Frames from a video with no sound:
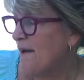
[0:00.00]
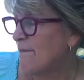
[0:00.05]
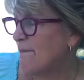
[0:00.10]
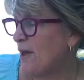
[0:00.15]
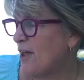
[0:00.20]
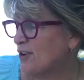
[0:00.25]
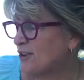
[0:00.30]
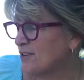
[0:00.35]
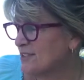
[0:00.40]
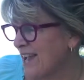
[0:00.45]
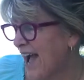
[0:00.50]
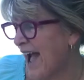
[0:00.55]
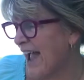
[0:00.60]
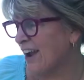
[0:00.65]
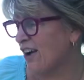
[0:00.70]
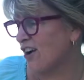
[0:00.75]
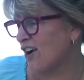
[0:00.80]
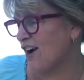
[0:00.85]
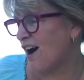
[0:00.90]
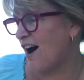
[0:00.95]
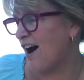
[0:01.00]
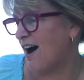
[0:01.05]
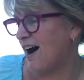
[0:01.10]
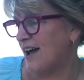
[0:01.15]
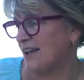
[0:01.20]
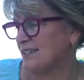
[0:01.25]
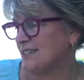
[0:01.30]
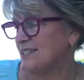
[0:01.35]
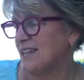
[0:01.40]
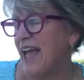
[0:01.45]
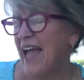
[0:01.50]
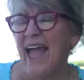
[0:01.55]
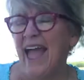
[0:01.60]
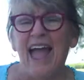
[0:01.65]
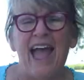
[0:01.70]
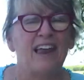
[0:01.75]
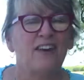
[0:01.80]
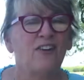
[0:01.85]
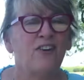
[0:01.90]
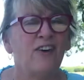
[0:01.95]
but her tire caught
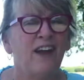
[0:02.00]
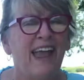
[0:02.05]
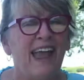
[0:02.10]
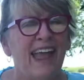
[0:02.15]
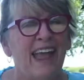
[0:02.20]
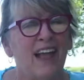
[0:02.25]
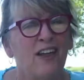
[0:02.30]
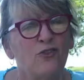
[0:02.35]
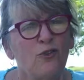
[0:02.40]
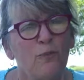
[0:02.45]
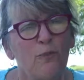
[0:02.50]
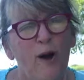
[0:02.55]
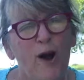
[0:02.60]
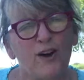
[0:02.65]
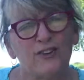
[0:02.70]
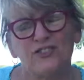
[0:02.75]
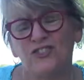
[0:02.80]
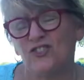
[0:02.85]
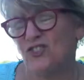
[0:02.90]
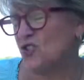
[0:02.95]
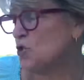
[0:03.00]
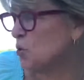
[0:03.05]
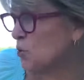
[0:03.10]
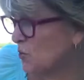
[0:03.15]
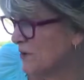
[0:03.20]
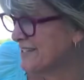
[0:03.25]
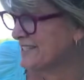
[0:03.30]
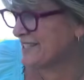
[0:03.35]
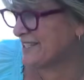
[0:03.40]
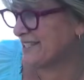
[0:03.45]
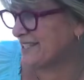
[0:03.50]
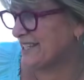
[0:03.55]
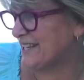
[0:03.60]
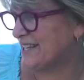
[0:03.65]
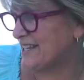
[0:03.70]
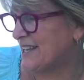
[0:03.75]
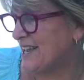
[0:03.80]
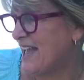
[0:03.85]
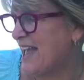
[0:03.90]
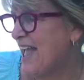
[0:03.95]
and her handlebars twisted